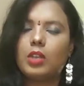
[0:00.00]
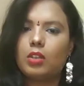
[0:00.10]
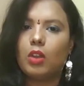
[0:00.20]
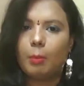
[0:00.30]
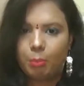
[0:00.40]

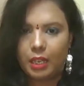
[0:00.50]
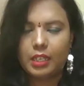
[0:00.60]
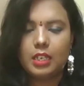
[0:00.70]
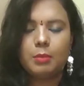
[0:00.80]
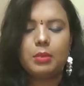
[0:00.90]
when you apply
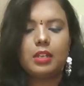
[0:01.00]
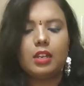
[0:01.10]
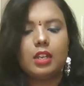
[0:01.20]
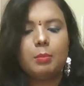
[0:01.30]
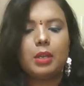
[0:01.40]
it
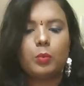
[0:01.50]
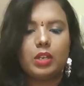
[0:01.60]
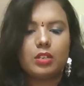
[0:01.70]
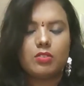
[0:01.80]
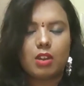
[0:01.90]
immediately, but
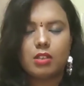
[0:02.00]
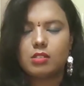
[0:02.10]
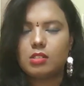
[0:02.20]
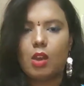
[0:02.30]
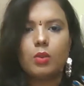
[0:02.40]
when it
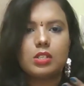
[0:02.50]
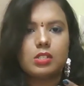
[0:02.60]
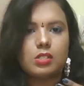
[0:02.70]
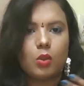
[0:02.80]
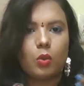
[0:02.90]
dries down,
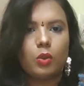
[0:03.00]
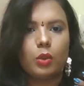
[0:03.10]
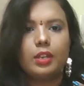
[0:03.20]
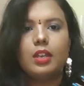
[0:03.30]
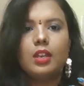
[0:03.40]
it's so
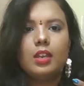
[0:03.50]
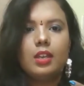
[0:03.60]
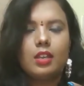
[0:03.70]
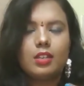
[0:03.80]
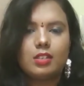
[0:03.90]
good.
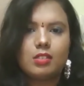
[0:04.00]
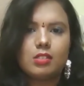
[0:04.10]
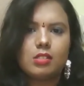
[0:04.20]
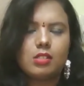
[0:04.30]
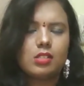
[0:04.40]
It
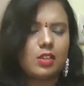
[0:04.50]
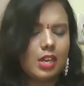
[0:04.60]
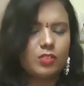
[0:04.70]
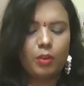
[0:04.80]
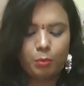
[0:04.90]
is
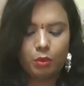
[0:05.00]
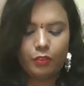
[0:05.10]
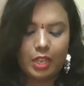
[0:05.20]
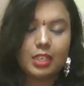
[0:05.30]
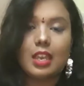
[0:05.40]
transfer
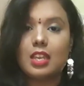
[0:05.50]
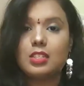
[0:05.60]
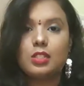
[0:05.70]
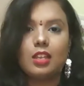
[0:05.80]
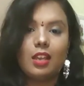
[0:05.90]
proof, I
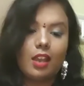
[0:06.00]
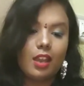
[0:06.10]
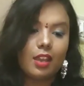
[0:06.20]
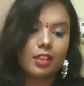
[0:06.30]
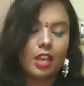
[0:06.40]
guess.
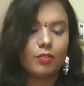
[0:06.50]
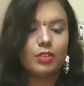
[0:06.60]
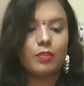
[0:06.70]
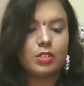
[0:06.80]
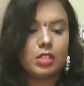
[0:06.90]
I
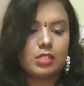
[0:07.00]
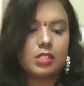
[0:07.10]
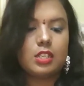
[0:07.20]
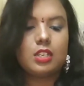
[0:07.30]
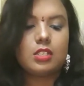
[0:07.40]
have never
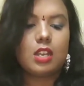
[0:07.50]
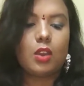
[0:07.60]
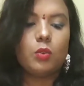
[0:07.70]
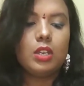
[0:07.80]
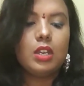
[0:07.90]
tested it
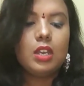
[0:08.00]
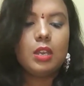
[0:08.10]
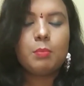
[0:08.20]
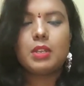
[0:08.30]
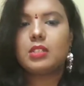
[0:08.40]
now,
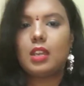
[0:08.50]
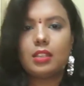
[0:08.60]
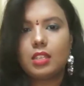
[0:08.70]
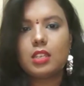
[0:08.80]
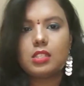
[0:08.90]
but
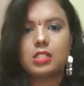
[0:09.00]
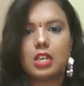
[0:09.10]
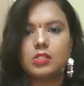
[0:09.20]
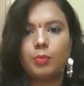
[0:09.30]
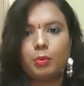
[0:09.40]
I think it's
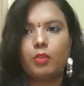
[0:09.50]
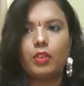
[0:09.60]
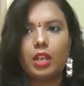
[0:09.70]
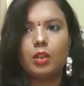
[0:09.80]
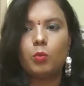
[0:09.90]
transfer
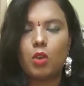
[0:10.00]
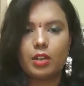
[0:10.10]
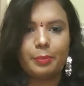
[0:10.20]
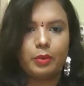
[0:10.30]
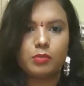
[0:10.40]
proof and
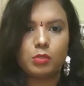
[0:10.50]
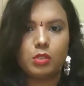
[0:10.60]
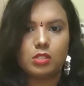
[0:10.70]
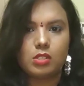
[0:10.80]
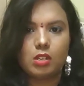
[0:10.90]
waterproof, so
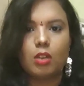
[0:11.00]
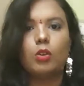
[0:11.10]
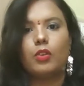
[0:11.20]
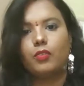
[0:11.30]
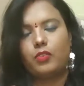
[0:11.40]
it's
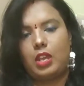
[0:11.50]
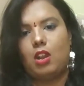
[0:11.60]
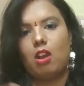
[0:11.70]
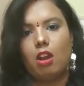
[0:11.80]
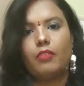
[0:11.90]
not gonna
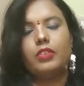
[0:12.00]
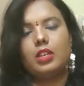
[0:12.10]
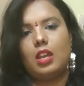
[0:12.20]
fade off